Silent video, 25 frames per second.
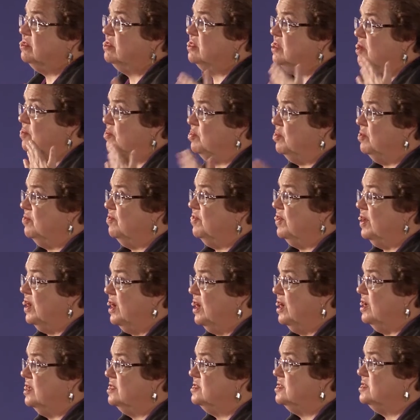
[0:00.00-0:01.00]
that
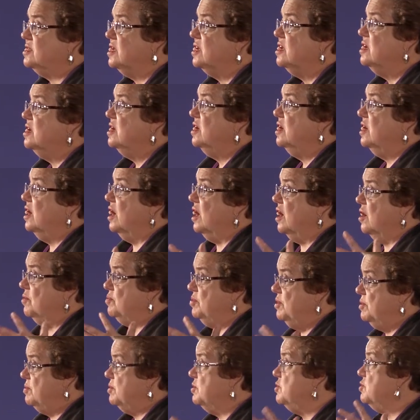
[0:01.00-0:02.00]
provides uh,
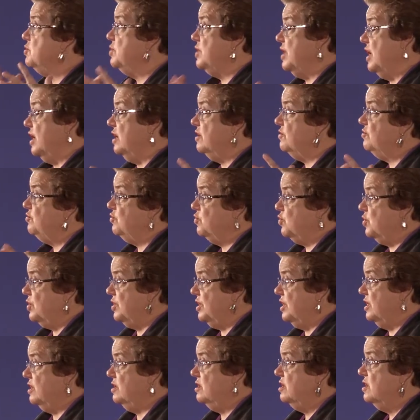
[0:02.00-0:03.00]
people who can't afford
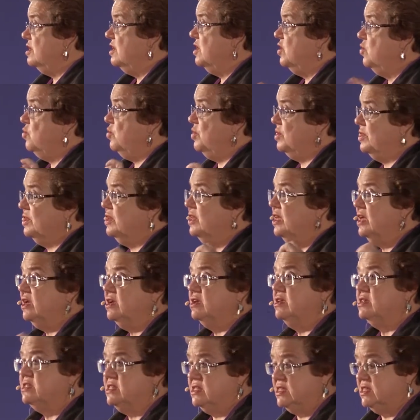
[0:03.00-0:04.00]
it with
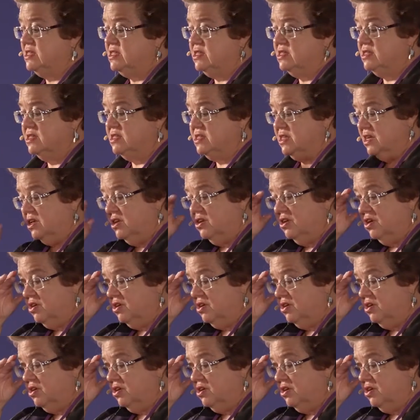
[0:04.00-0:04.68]
legal assistance in our